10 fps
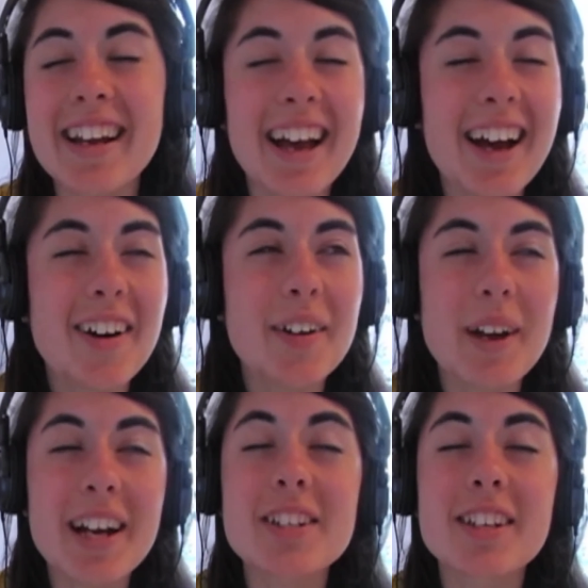now, I'm
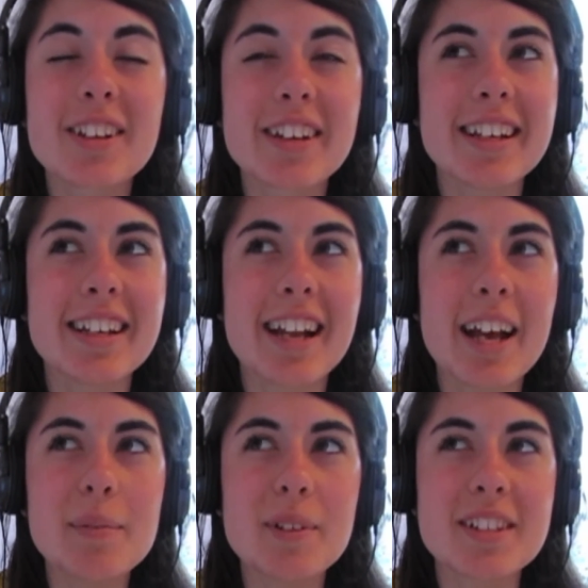actually looking at
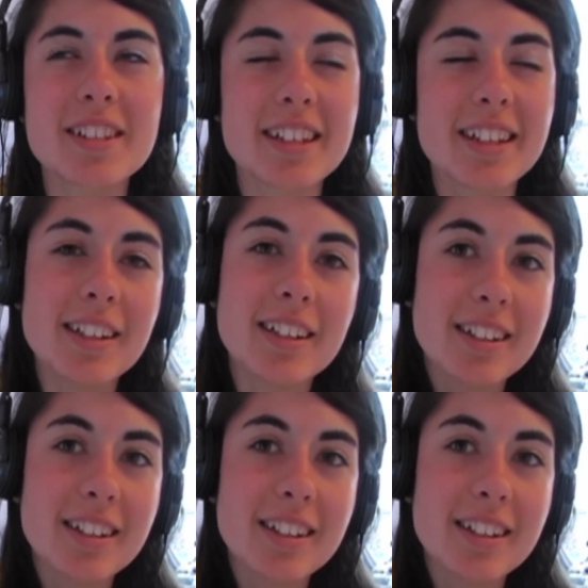Emerson.